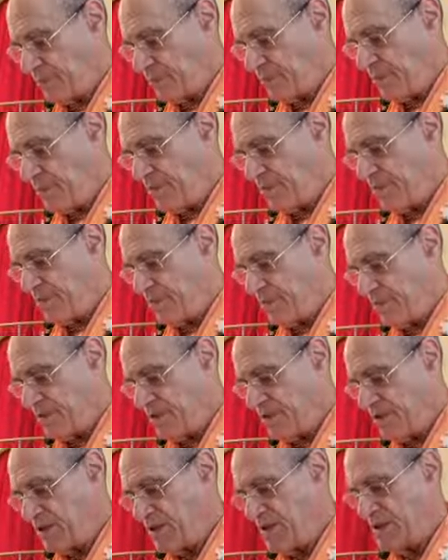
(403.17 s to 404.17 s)
Maybe we'll skip
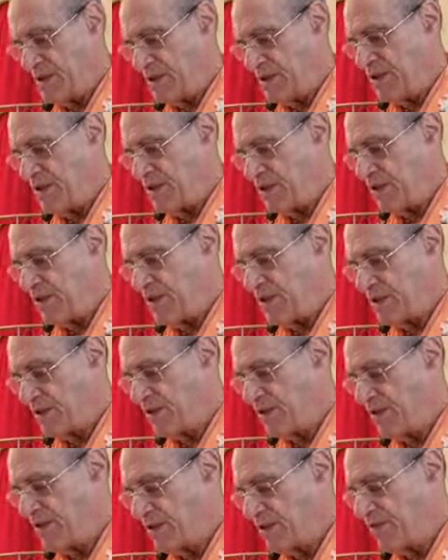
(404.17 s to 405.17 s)
this. It's a little
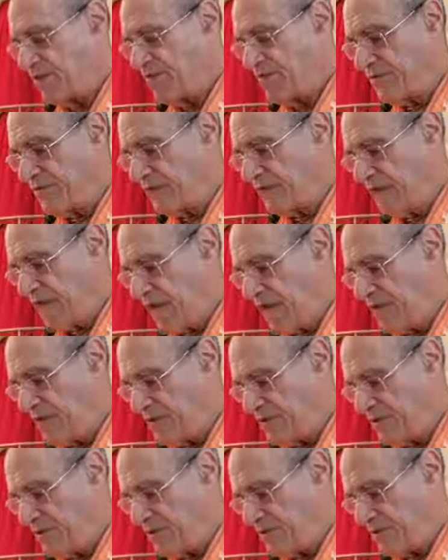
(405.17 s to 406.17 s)
technical for
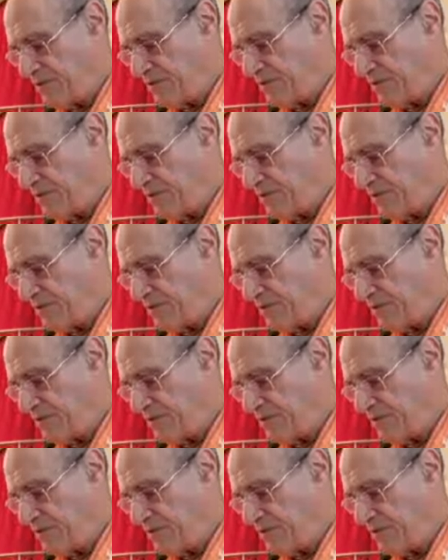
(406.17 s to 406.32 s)
class.